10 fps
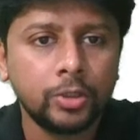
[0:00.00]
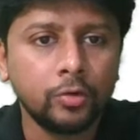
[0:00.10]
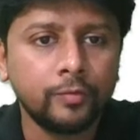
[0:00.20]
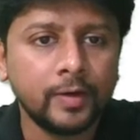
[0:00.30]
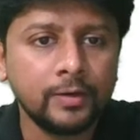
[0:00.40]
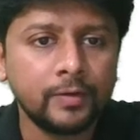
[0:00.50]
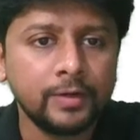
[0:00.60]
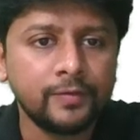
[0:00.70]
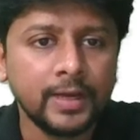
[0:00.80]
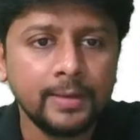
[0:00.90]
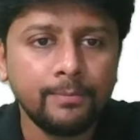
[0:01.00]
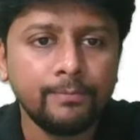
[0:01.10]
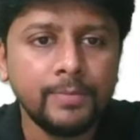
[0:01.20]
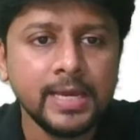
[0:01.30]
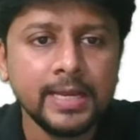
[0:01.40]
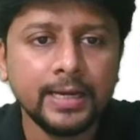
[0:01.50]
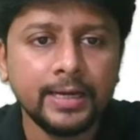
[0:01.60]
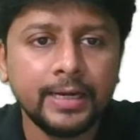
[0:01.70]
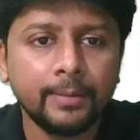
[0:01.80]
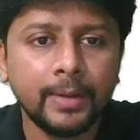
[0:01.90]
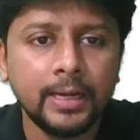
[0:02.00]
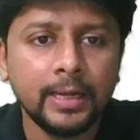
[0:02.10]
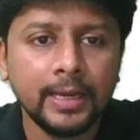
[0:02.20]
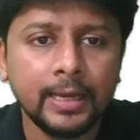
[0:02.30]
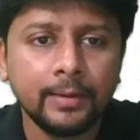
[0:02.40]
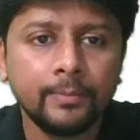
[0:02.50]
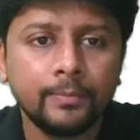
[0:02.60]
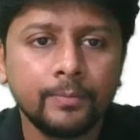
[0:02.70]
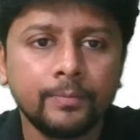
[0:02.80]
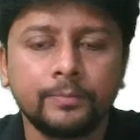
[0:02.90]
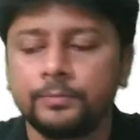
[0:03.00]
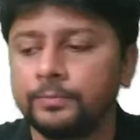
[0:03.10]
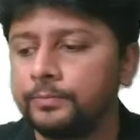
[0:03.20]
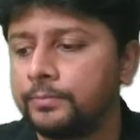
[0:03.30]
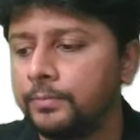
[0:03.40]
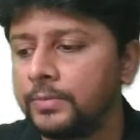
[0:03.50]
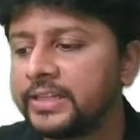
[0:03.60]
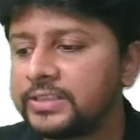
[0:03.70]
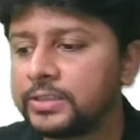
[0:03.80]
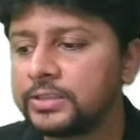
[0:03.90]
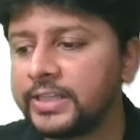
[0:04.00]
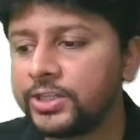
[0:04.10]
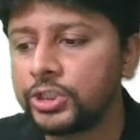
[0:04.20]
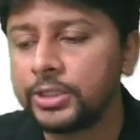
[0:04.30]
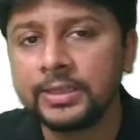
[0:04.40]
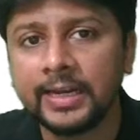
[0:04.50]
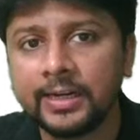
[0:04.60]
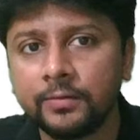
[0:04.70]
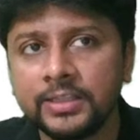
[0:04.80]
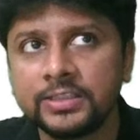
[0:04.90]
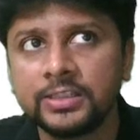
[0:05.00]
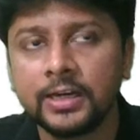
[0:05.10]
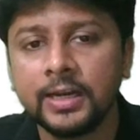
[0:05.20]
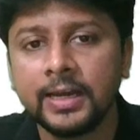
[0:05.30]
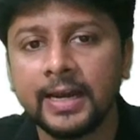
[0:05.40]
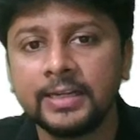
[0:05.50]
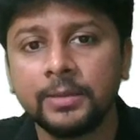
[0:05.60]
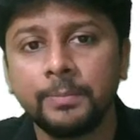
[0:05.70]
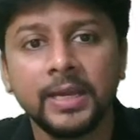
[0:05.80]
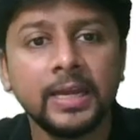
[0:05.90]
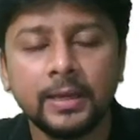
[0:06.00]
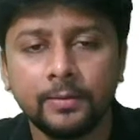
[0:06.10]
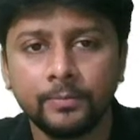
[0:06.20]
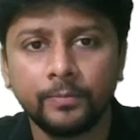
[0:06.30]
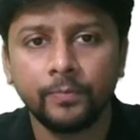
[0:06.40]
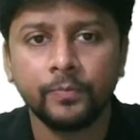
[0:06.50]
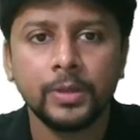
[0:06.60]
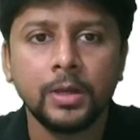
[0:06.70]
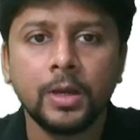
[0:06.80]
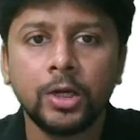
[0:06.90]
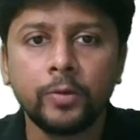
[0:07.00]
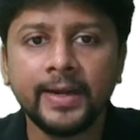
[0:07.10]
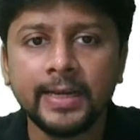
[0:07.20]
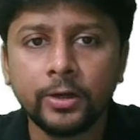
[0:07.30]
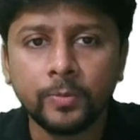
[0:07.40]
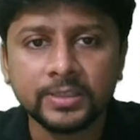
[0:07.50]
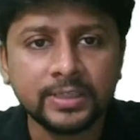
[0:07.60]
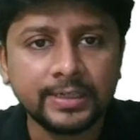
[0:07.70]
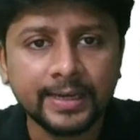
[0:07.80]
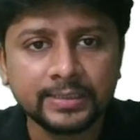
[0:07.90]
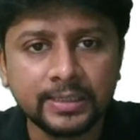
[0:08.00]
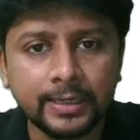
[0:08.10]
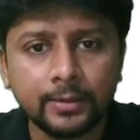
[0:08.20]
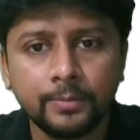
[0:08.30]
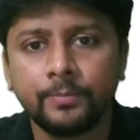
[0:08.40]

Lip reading: to 115 BAA. That's the section that we studied at the beginning. 22% tax rate,